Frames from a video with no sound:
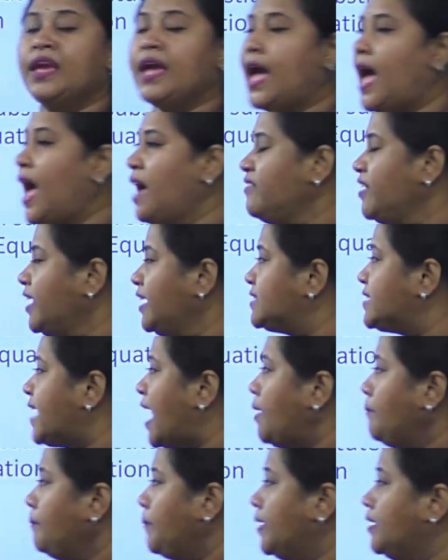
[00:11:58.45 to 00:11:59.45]
I have an
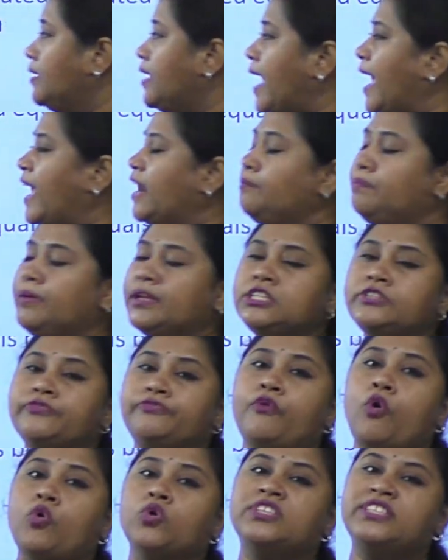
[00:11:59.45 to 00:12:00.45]
example, n plus
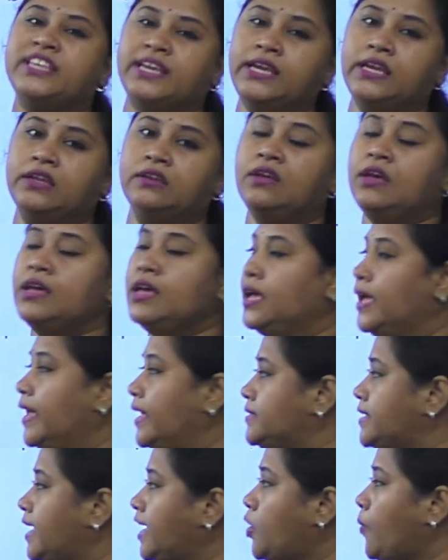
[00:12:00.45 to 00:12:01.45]
14
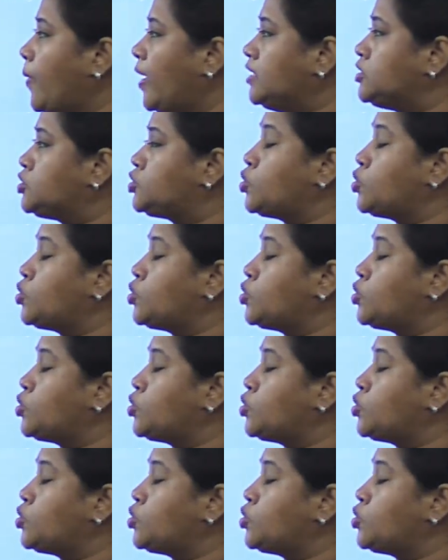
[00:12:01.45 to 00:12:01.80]
is equals